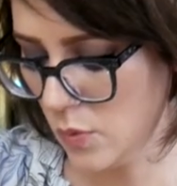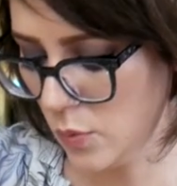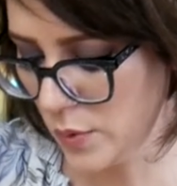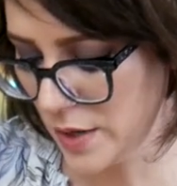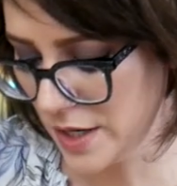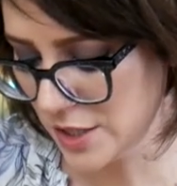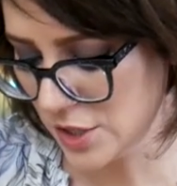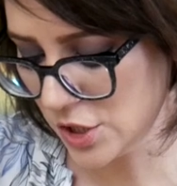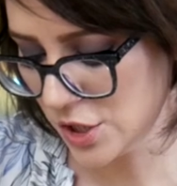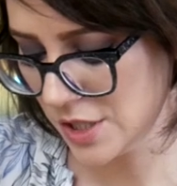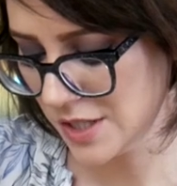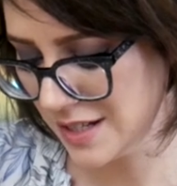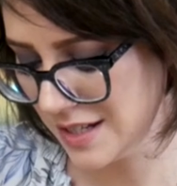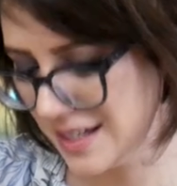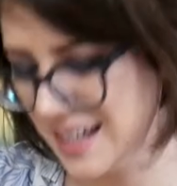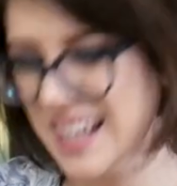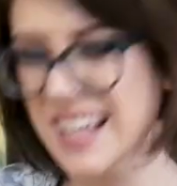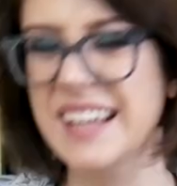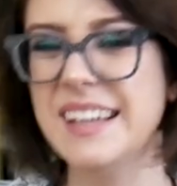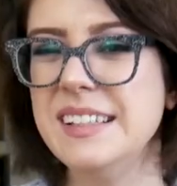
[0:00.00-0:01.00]
which
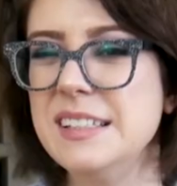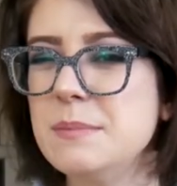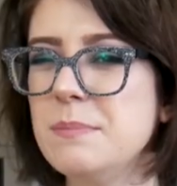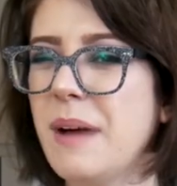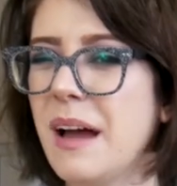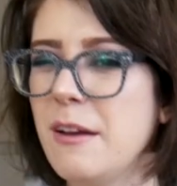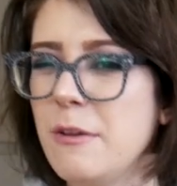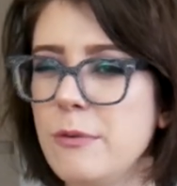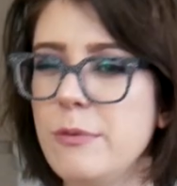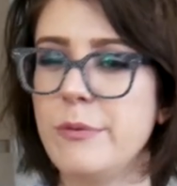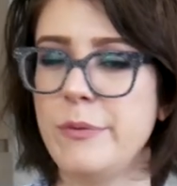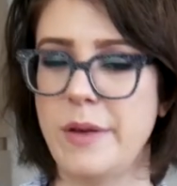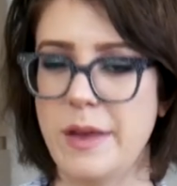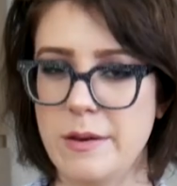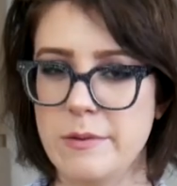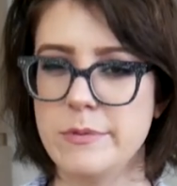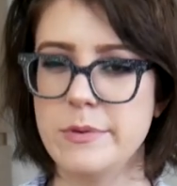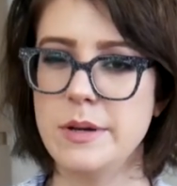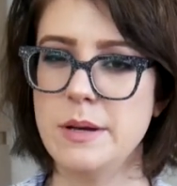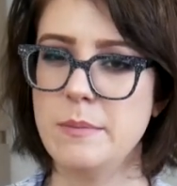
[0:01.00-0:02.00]
is my
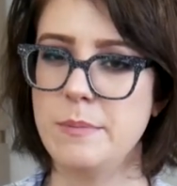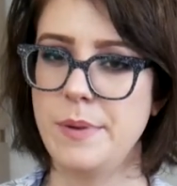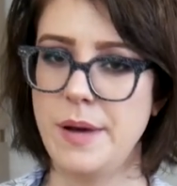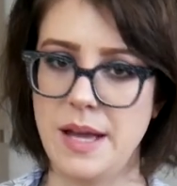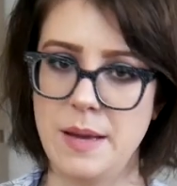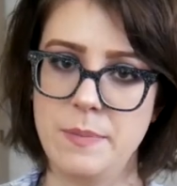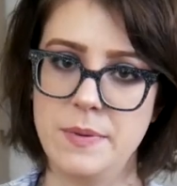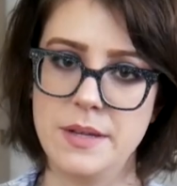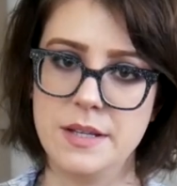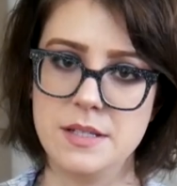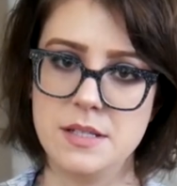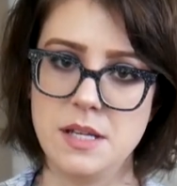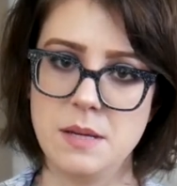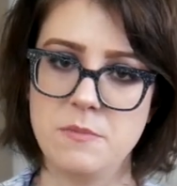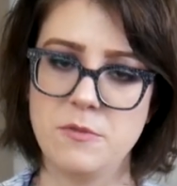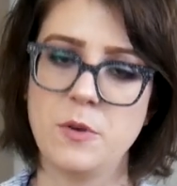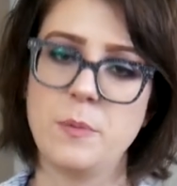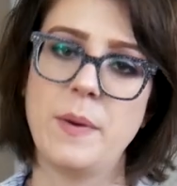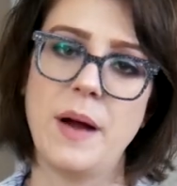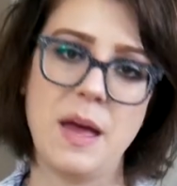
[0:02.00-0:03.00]
favorite piping
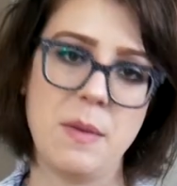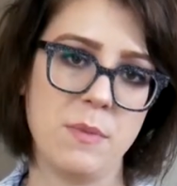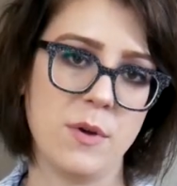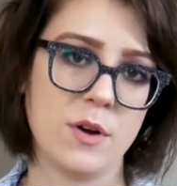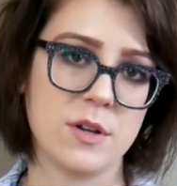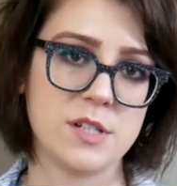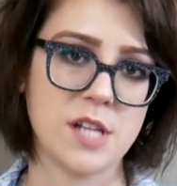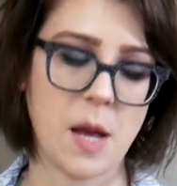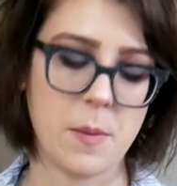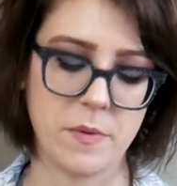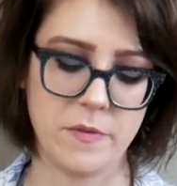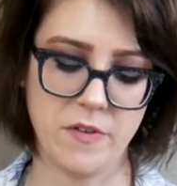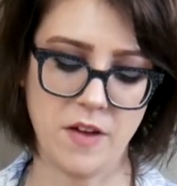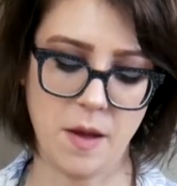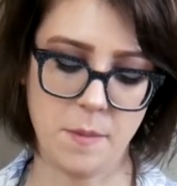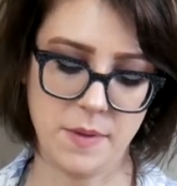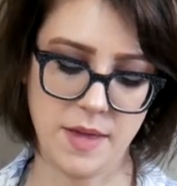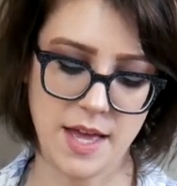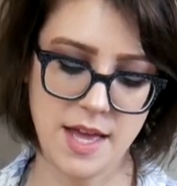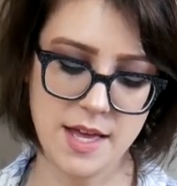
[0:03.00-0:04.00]
tip for piping on top of
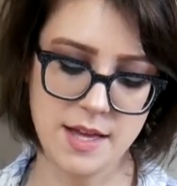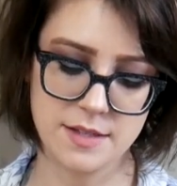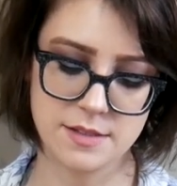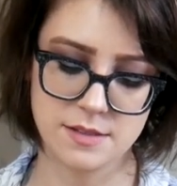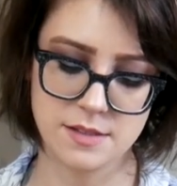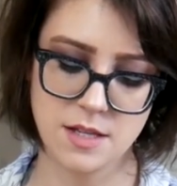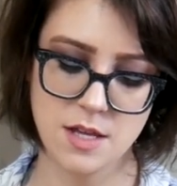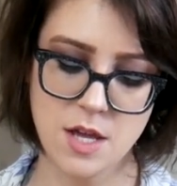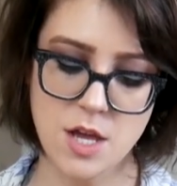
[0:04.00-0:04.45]
cupcakes.